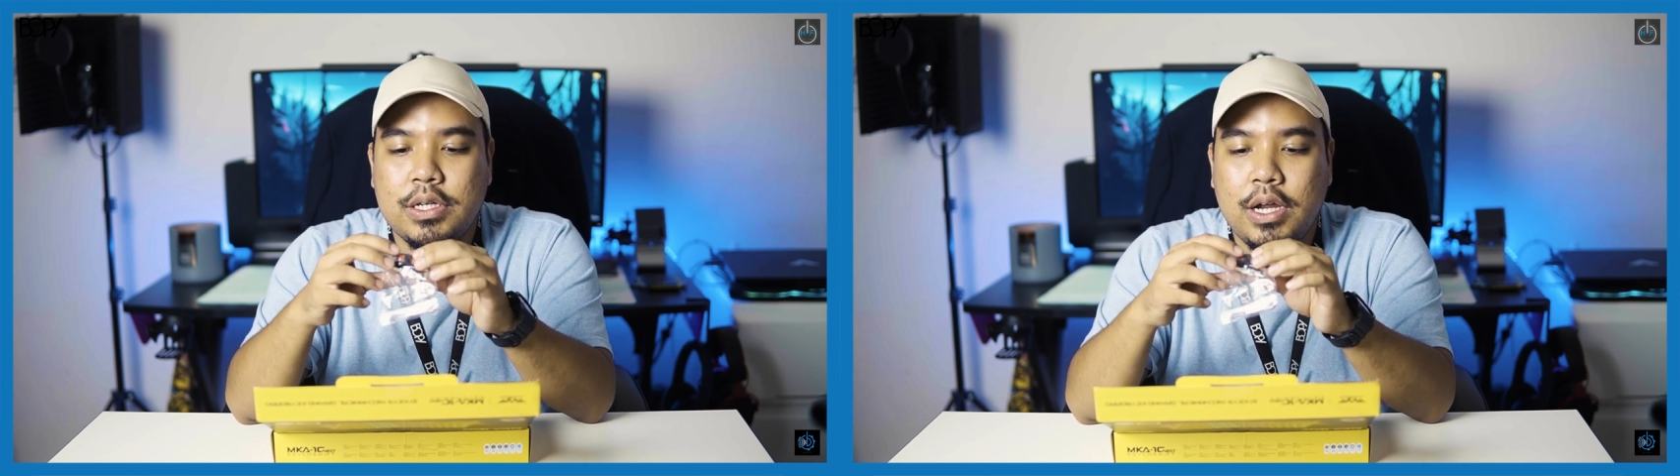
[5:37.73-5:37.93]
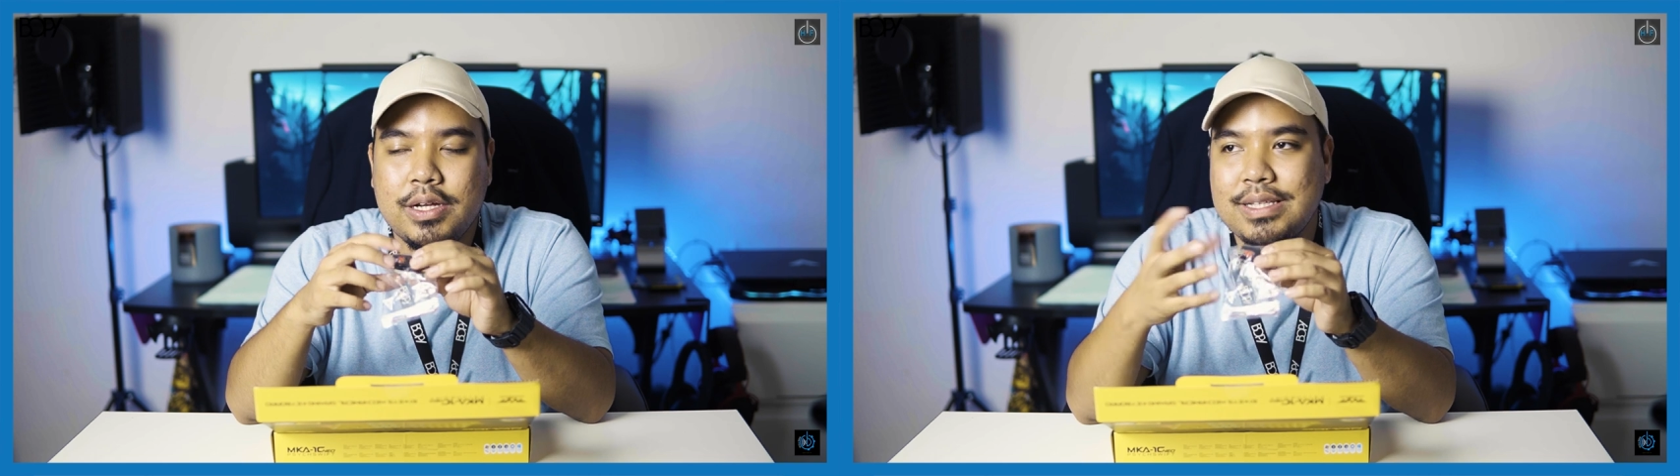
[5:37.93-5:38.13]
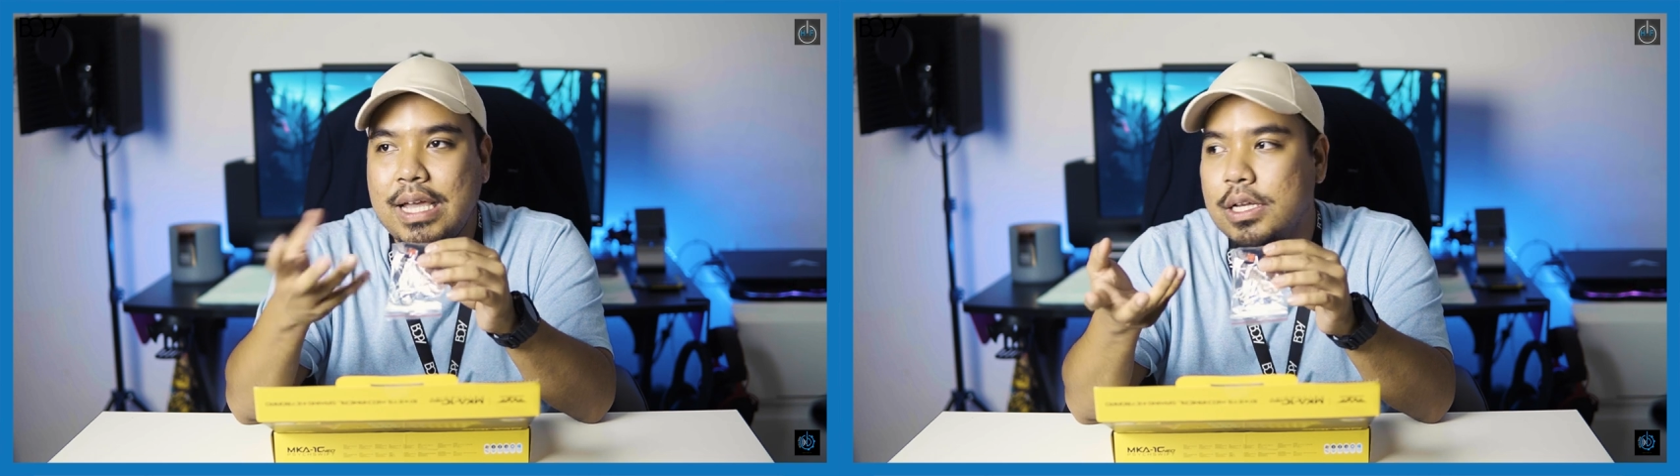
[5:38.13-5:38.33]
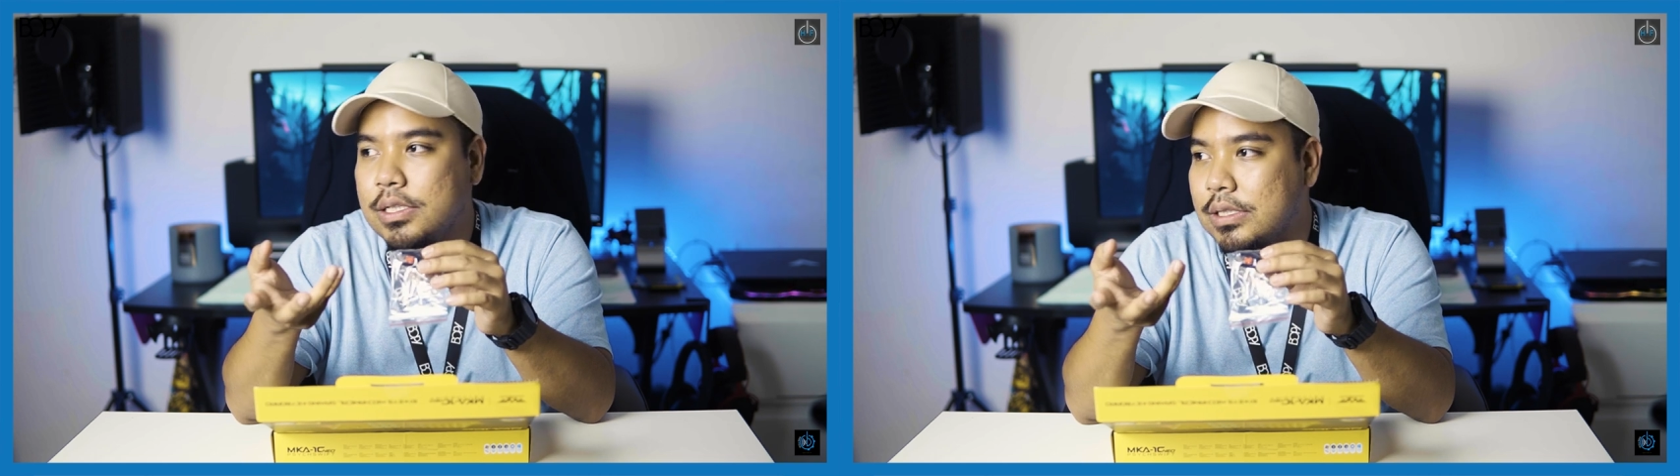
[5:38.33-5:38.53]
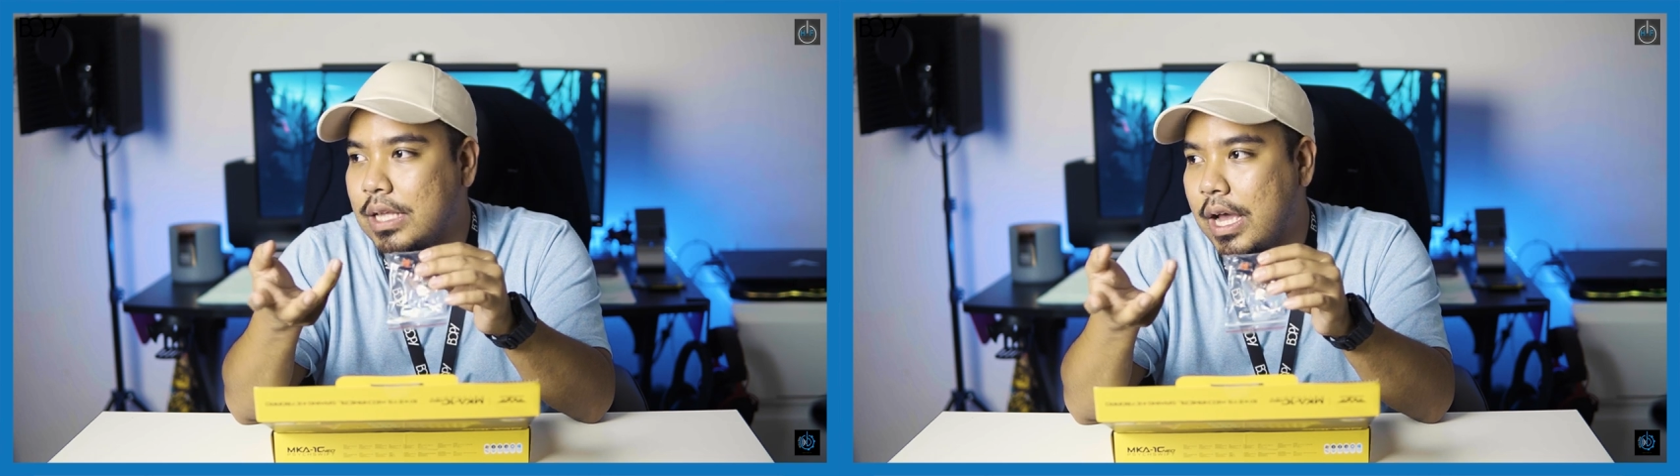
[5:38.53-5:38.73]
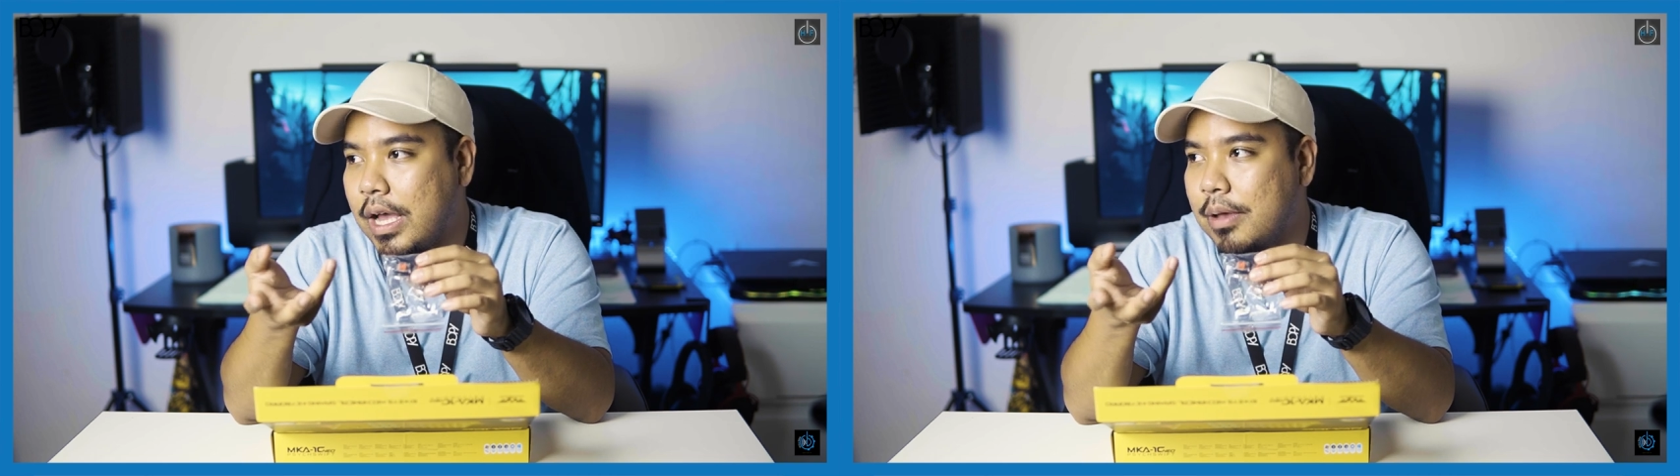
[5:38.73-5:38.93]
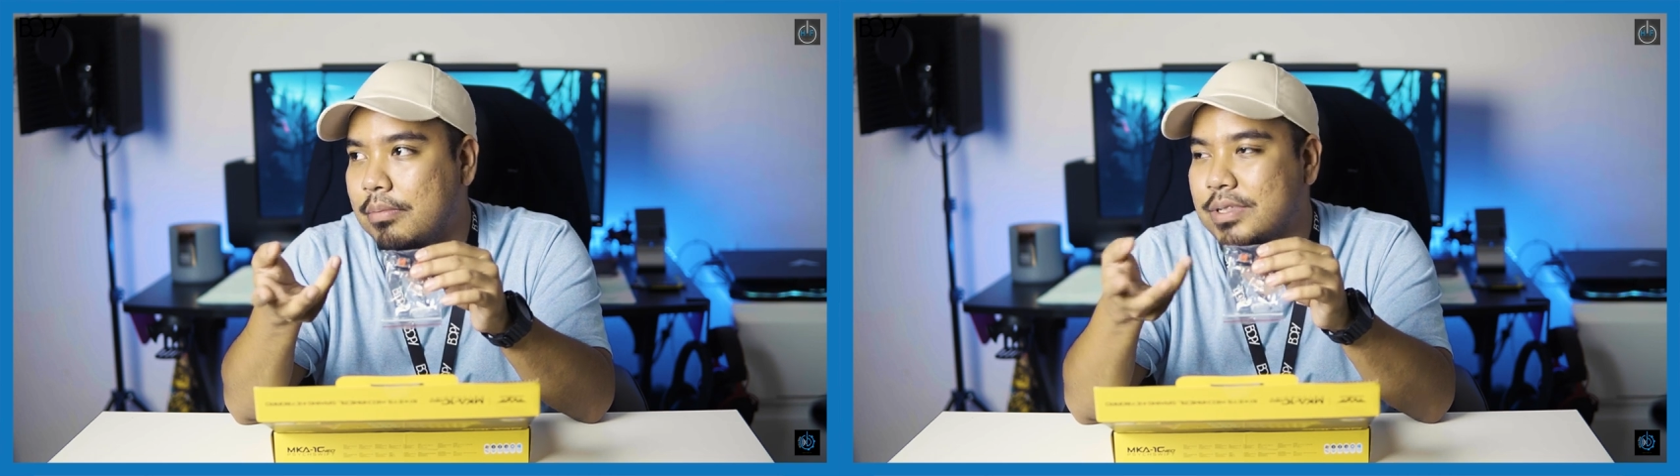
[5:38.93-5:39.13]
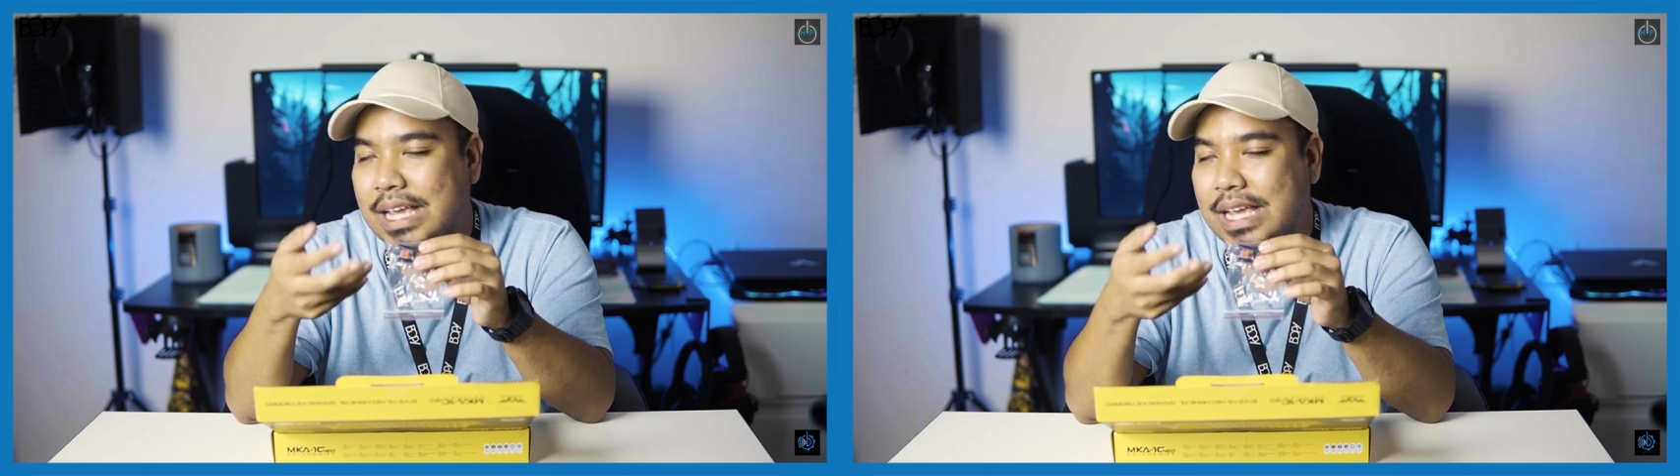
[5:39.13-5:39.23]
There are silent type,